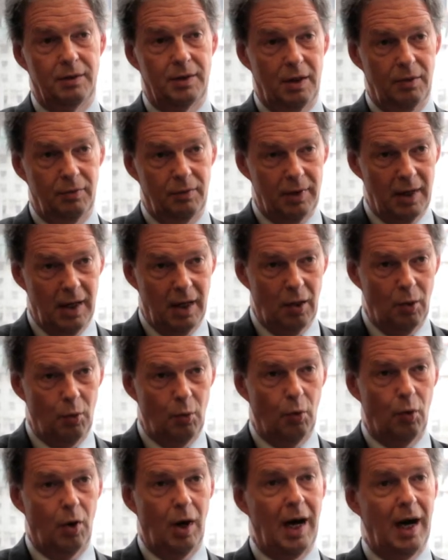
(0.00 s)
don't know,
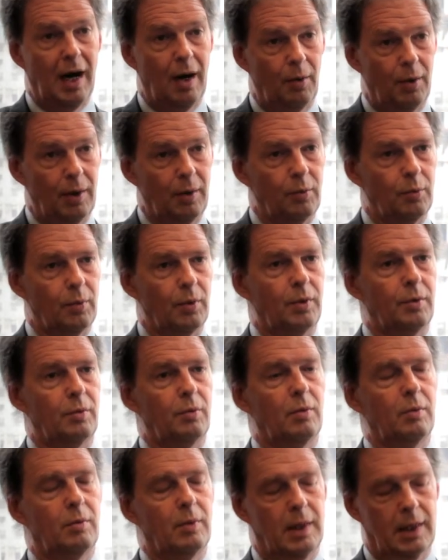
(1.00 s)
or how it
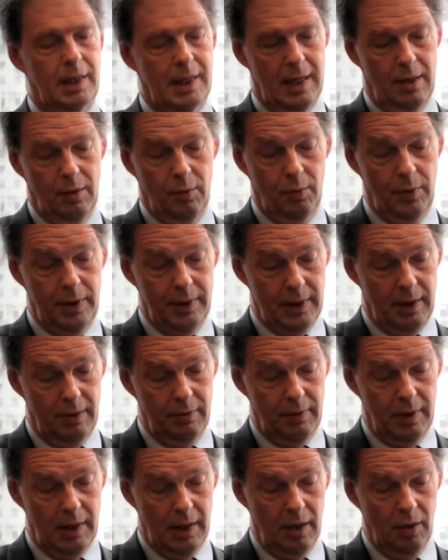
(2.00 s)
would work out, we
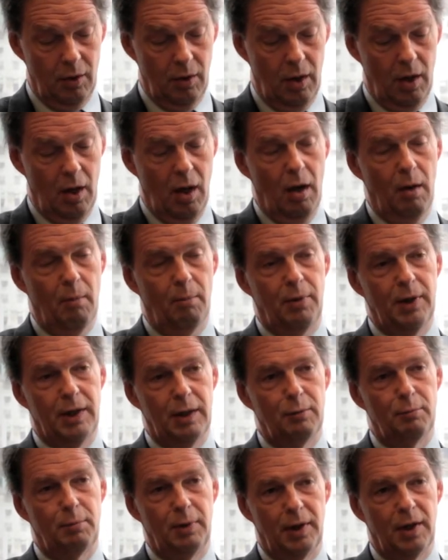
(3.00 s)
don't know, but it
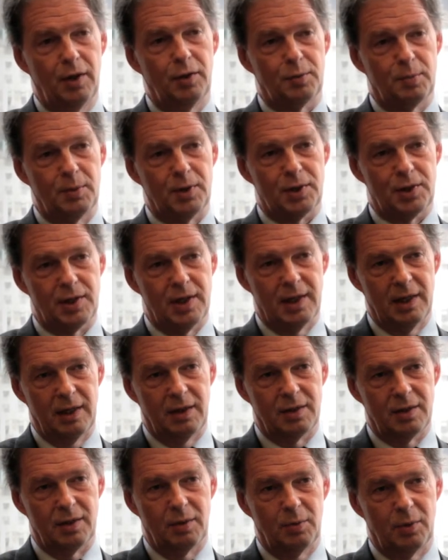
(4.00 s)
would be those
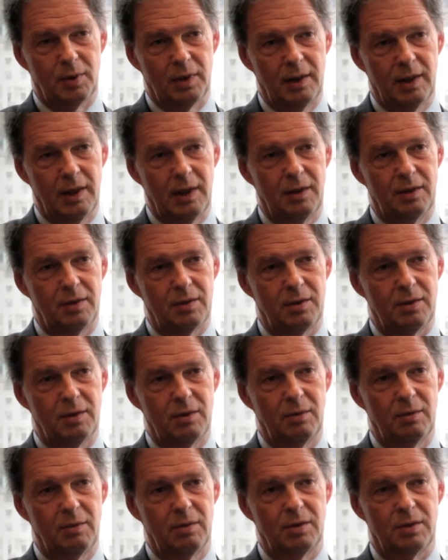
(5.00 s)
mistakes that would lead
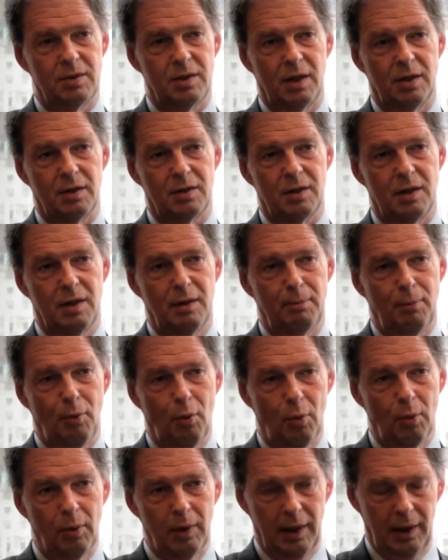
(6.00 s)
to such
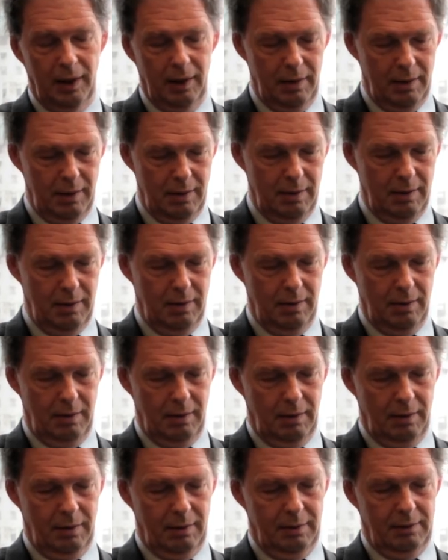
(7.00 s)
appalling
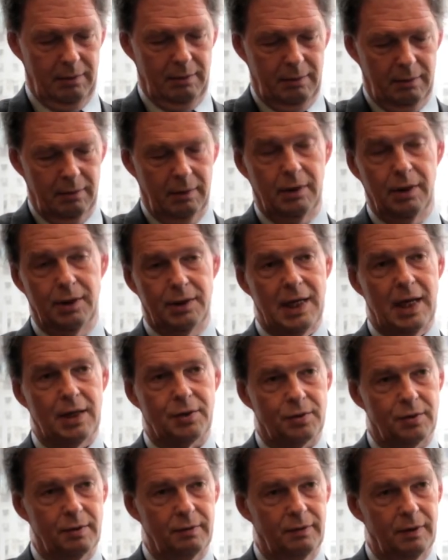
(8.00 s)

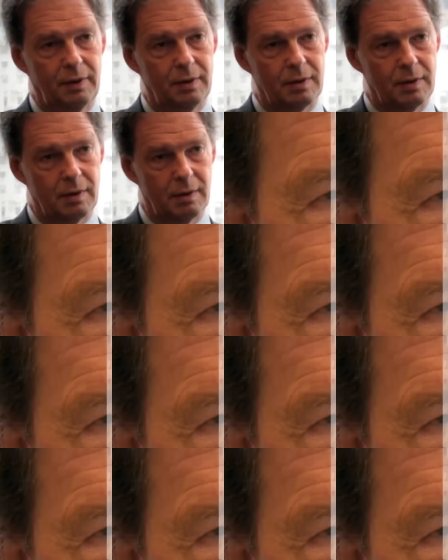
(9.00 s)
catastrophes.